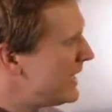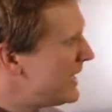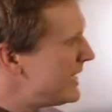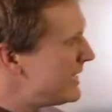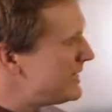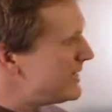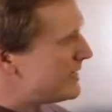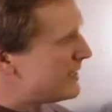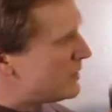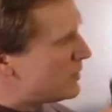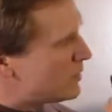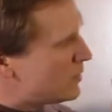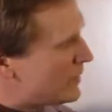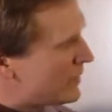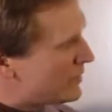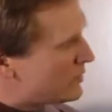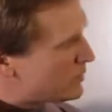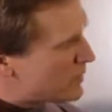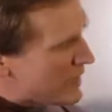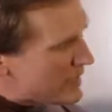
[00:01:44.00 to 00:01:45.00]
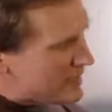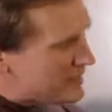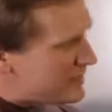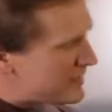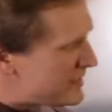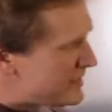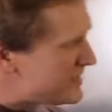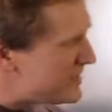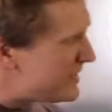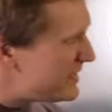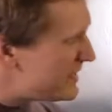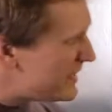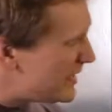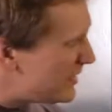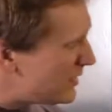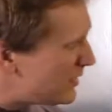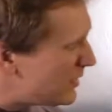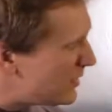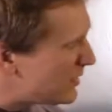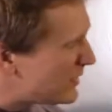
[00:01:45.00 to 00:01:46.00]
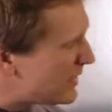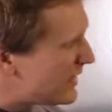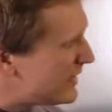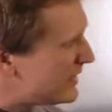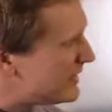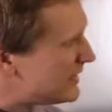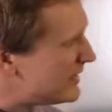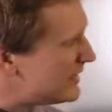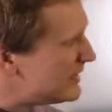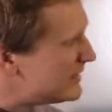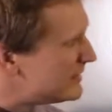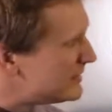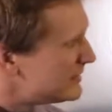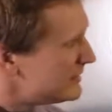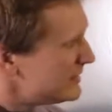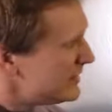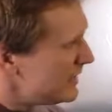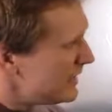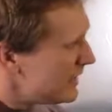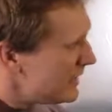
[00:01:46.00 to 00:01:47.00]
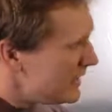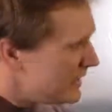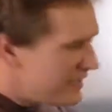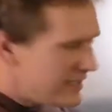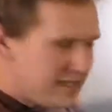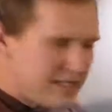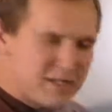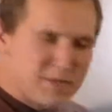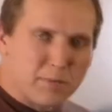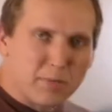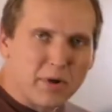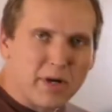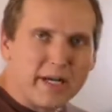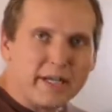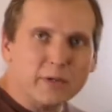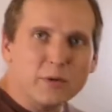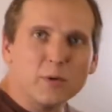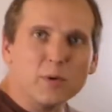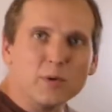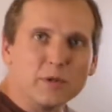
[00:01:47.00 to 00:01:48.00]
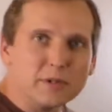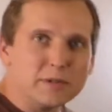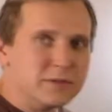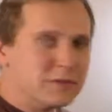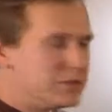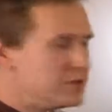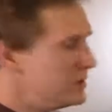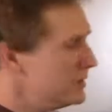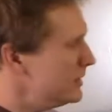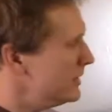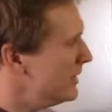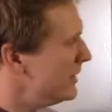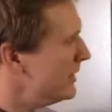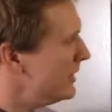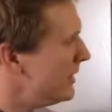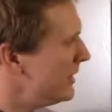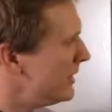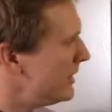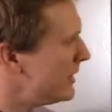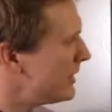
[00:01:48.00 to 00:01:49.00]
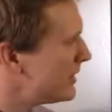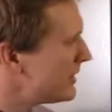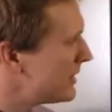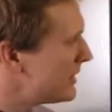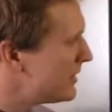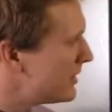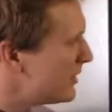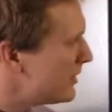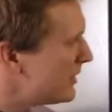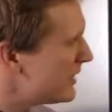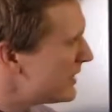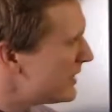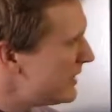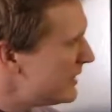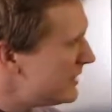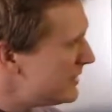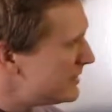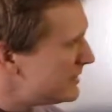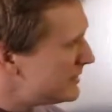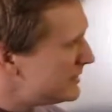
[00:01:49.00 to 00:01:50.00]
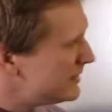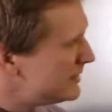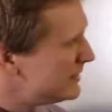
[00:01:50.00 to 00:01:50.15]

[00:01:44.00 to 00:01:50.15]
And now we can recognize the downloader icon. It's bright orange. I'm going to click on it.